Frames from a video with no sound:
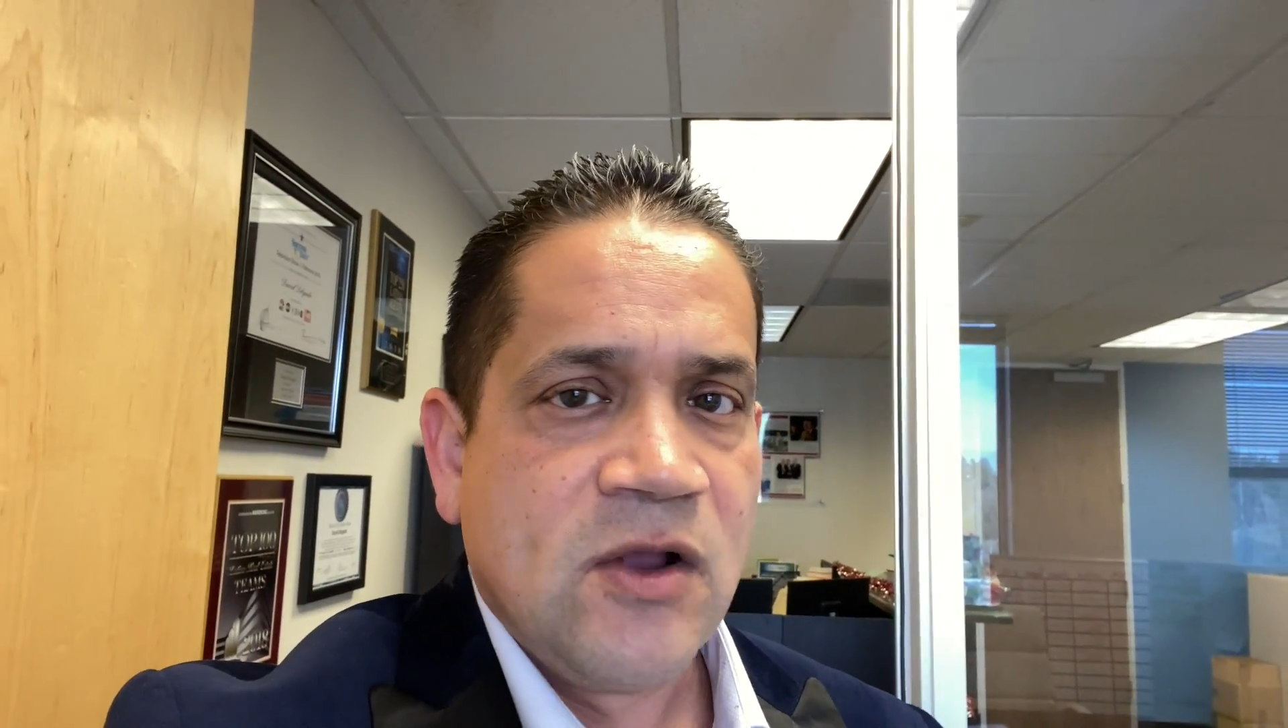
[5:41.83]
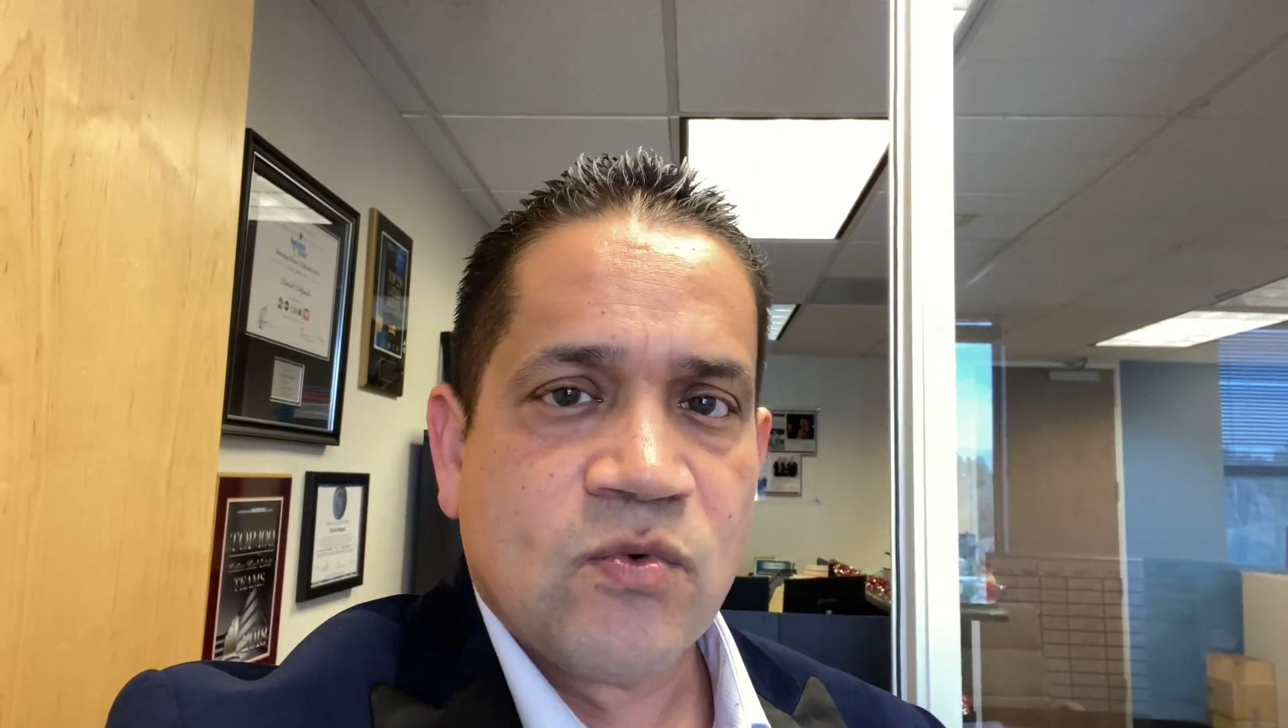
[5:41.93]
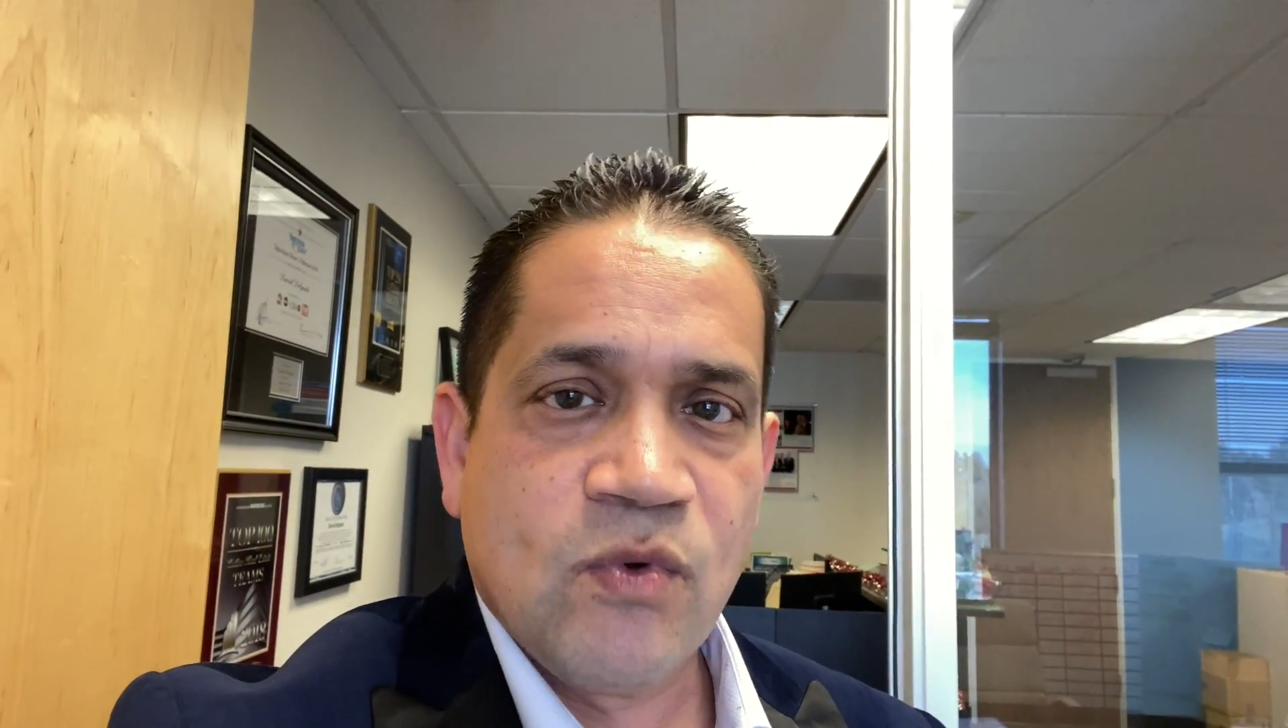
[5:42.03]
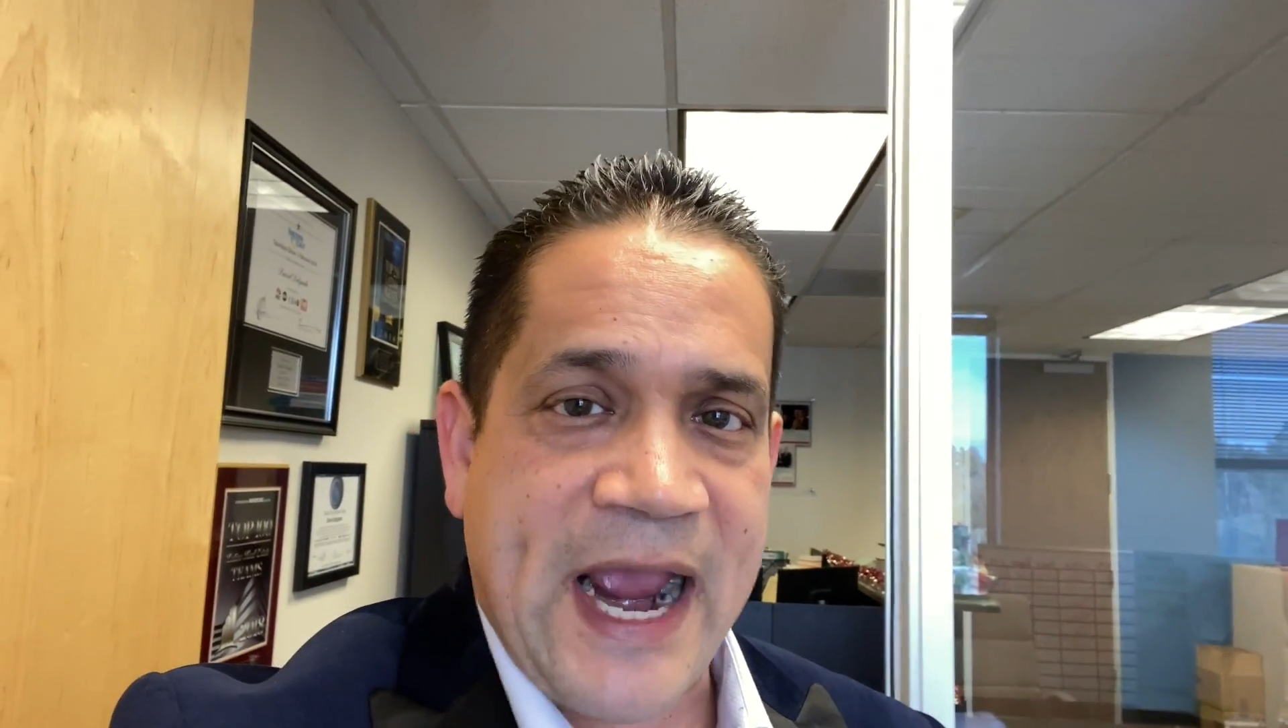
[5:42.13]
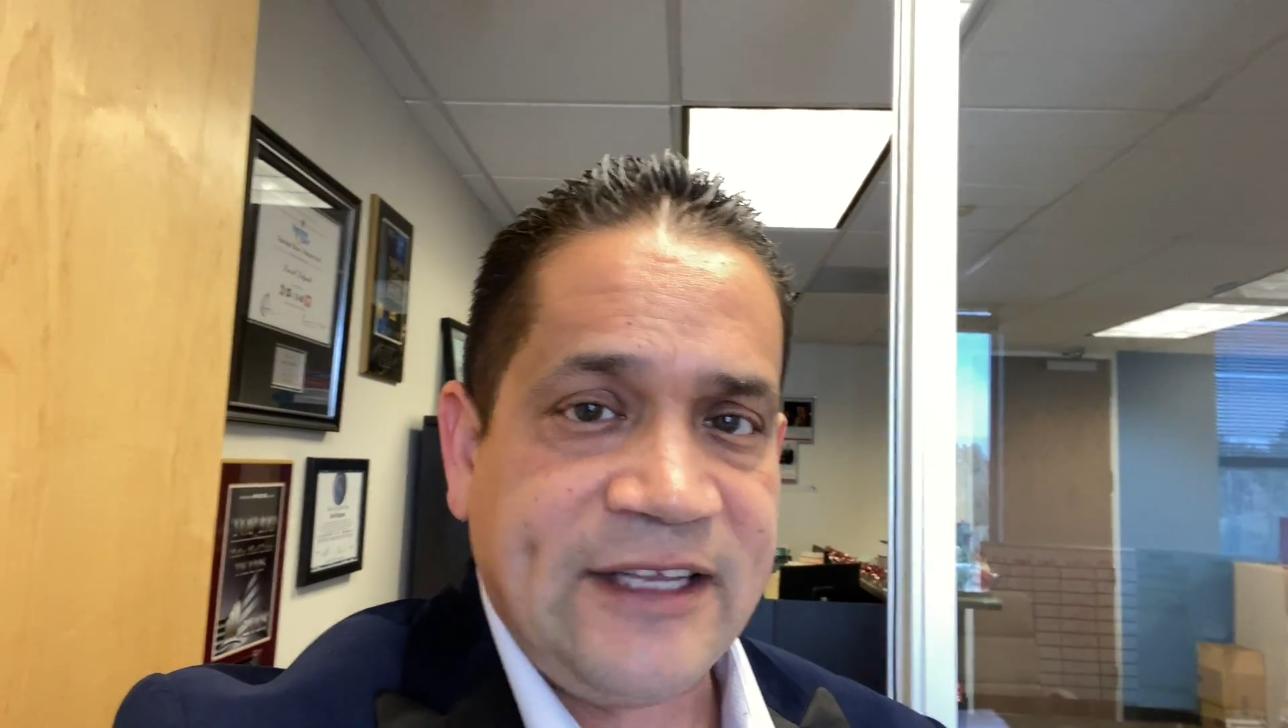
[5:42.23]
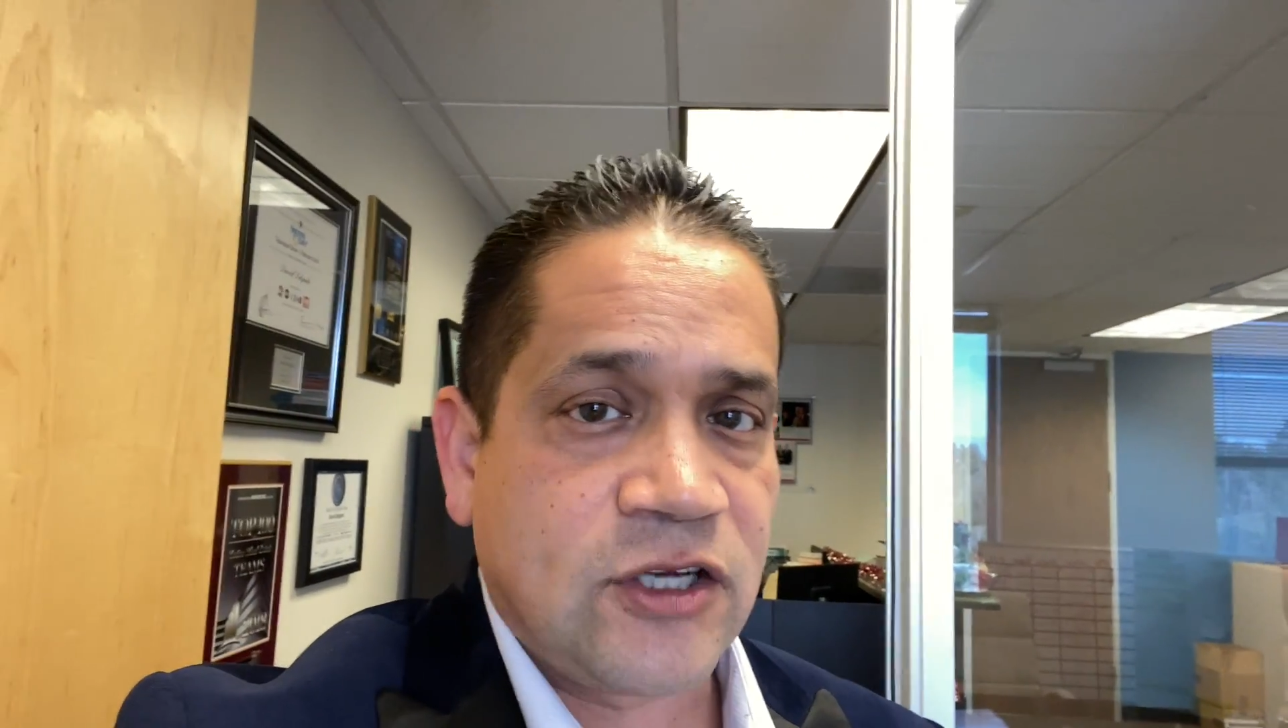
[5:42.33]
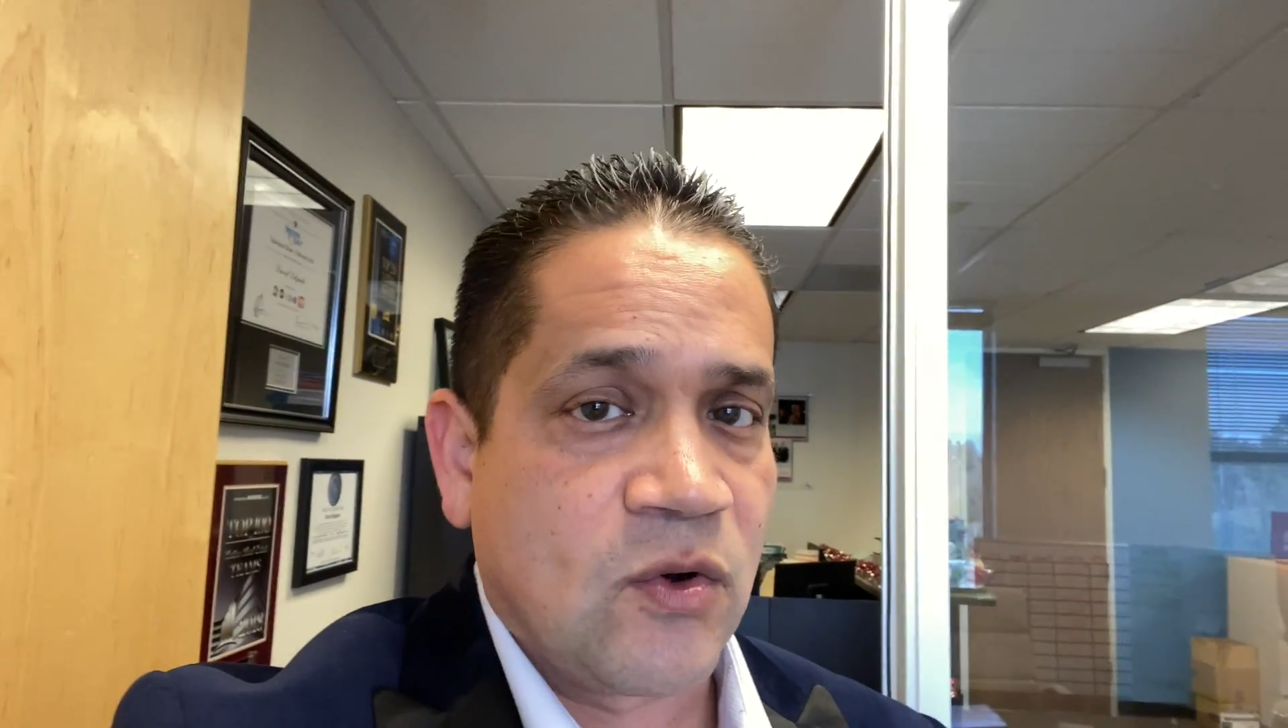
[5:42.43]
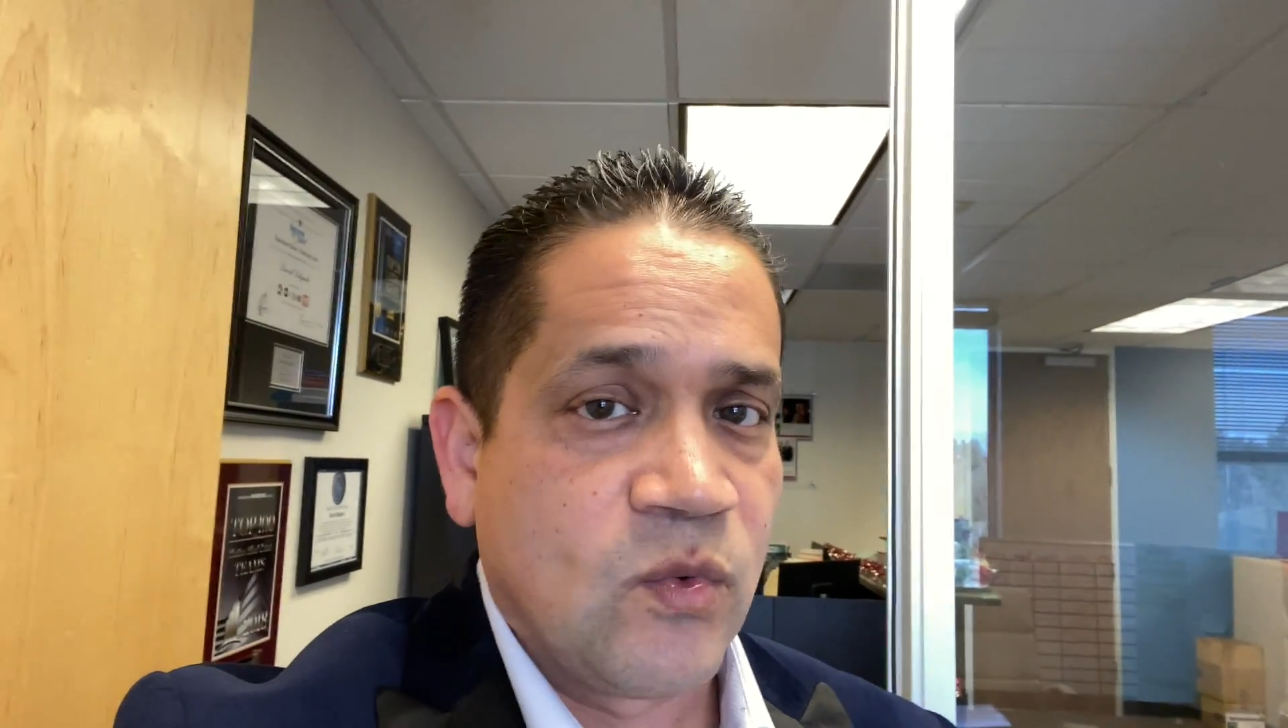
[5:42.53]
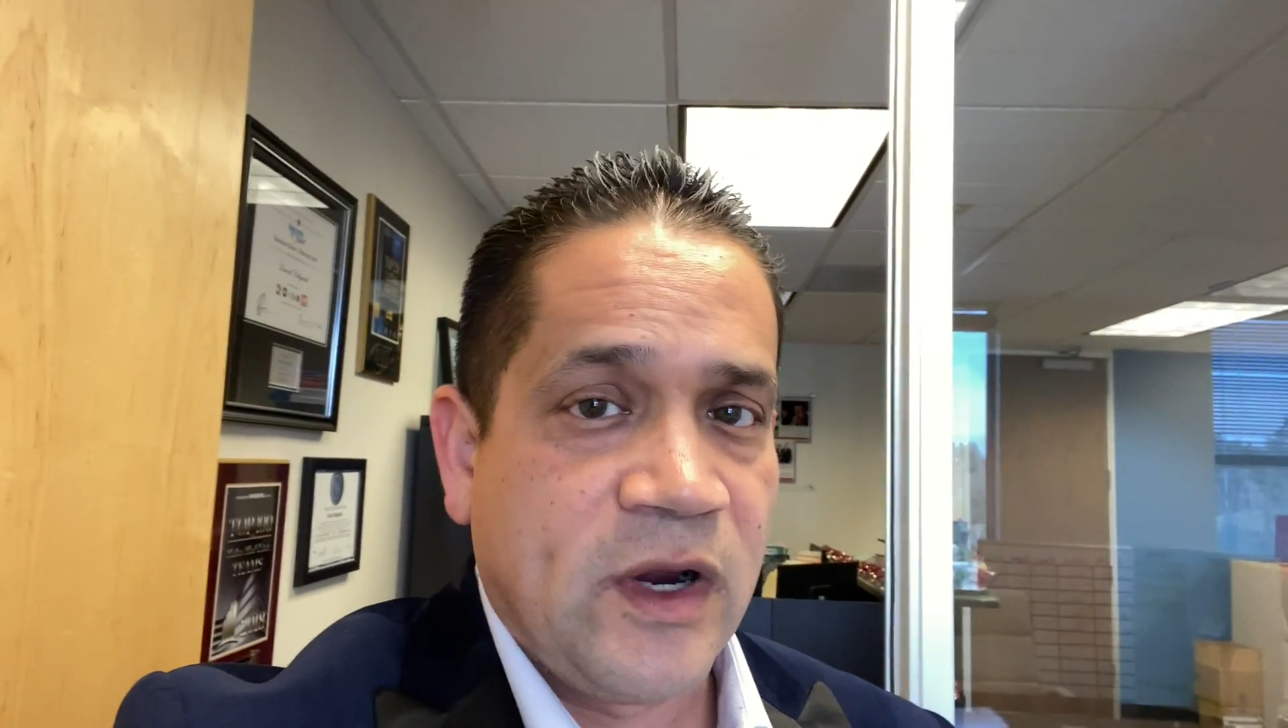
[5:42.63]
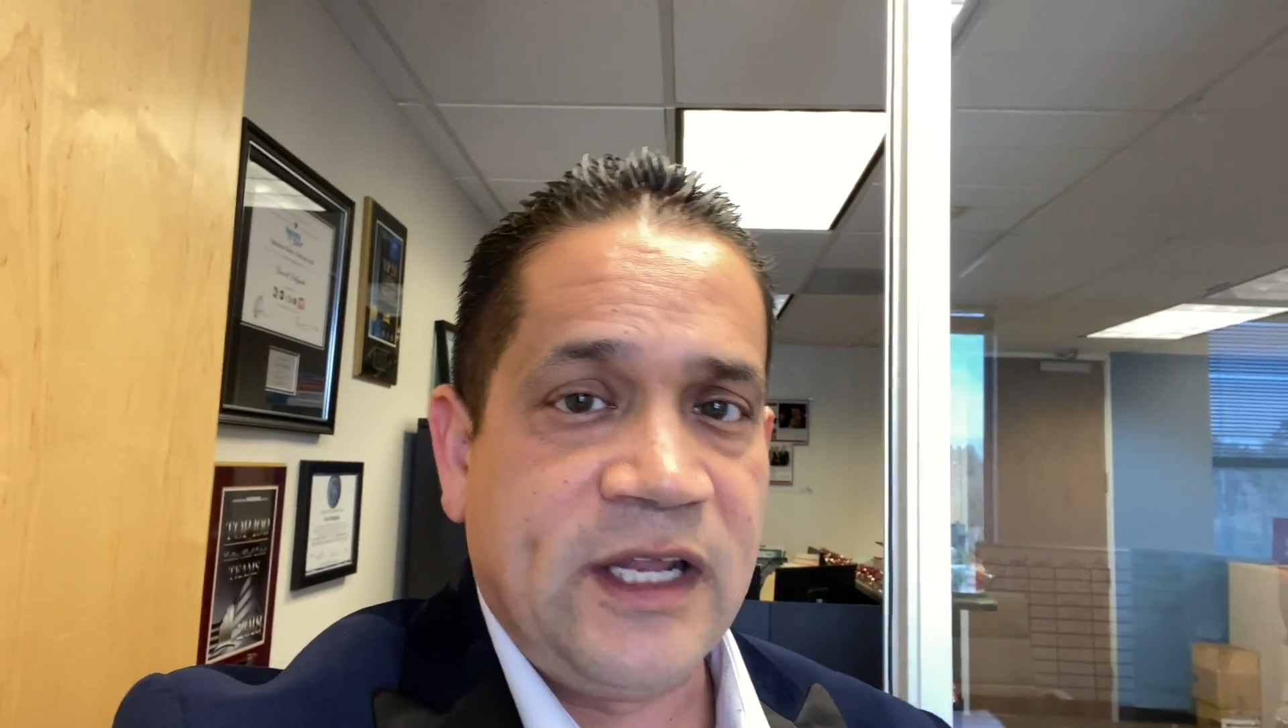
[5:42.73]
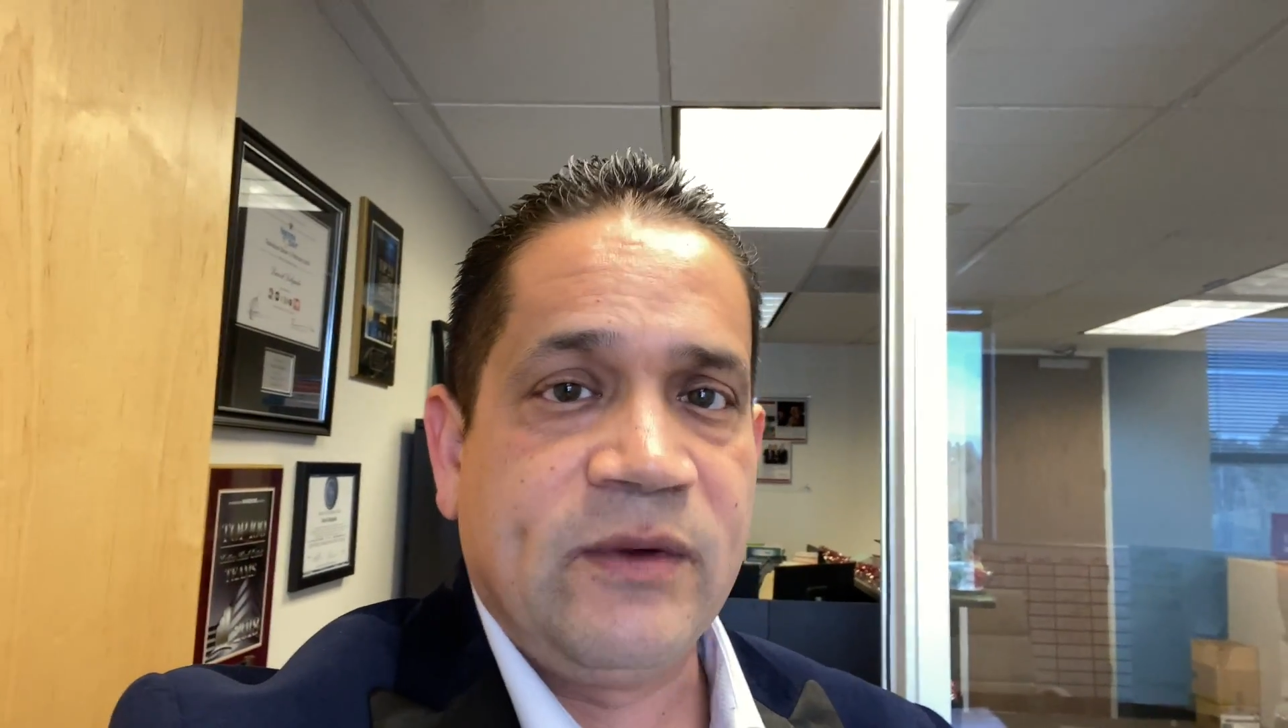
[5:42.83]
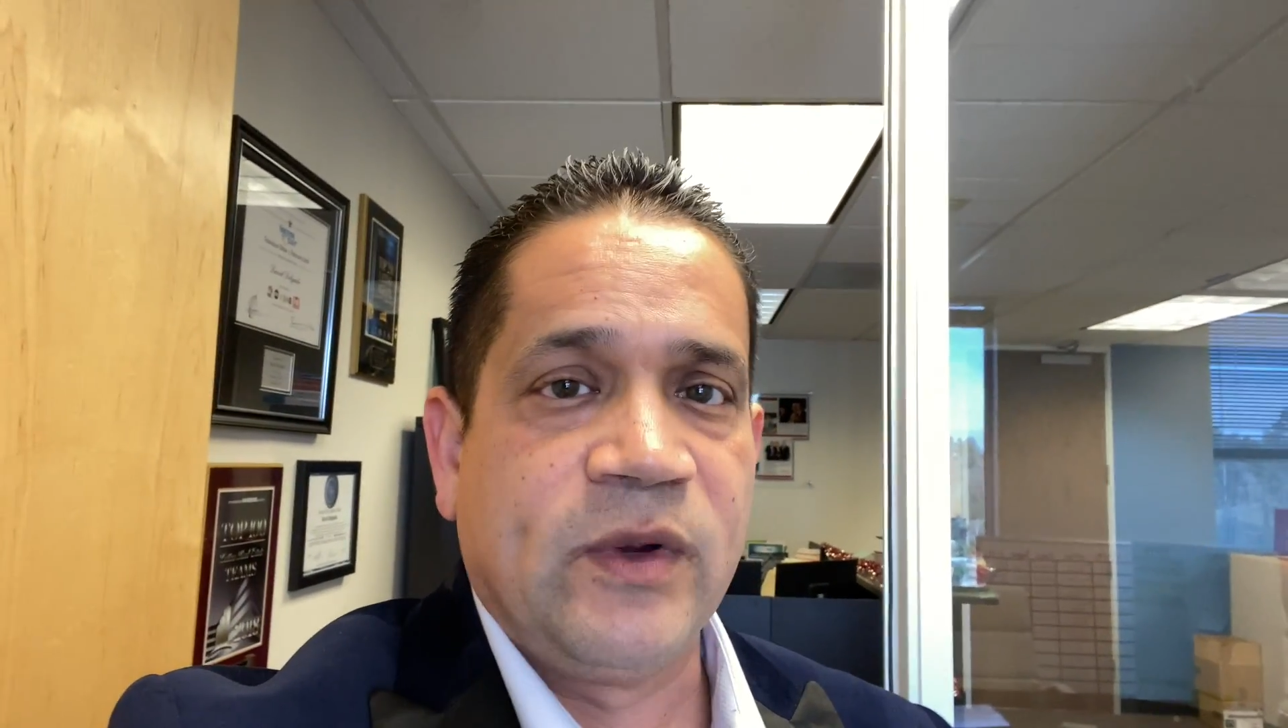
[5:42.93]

rates are really,